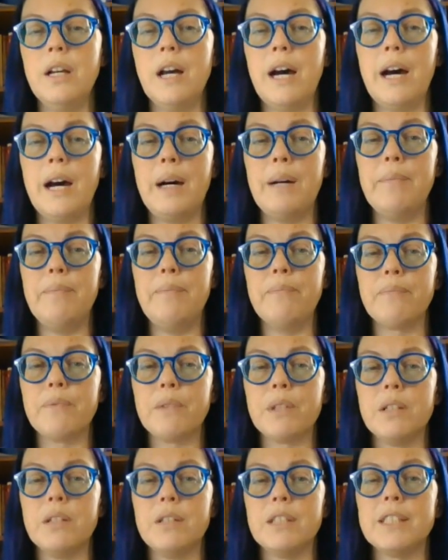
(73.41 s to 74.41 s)

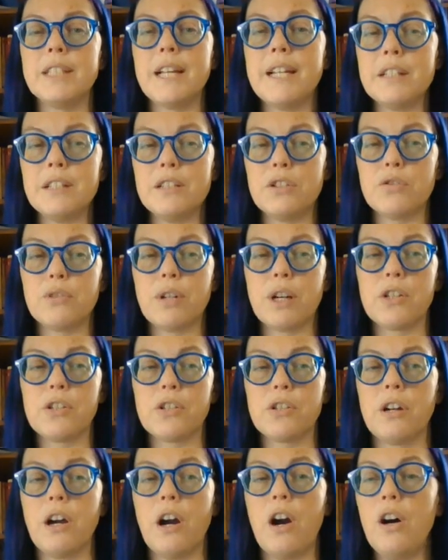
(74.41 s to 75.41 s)
the sentence
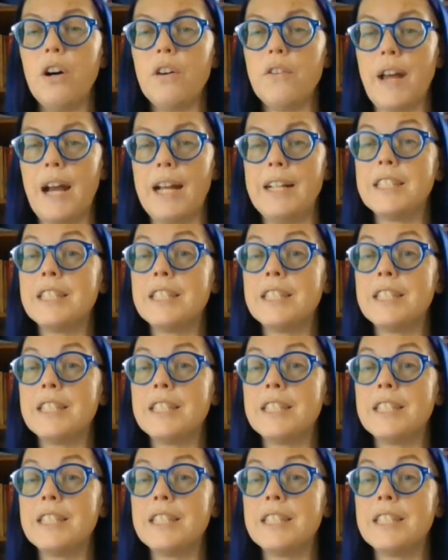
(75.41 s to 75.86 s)
structure, all of that.